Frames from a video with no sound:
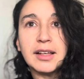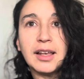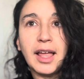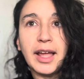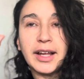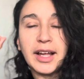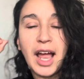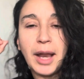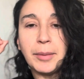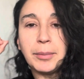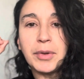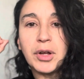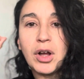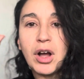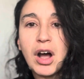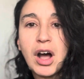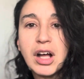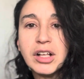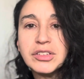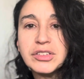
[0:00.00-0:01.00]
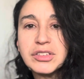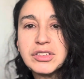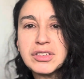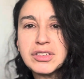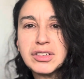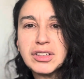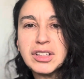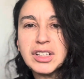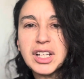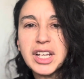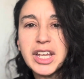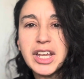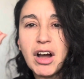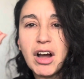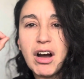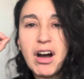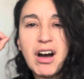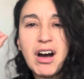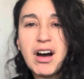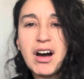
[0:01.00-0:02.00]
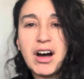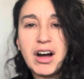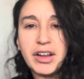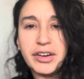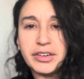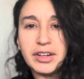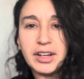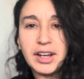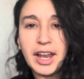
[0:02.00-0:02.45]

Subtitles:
like, I'm constantly on.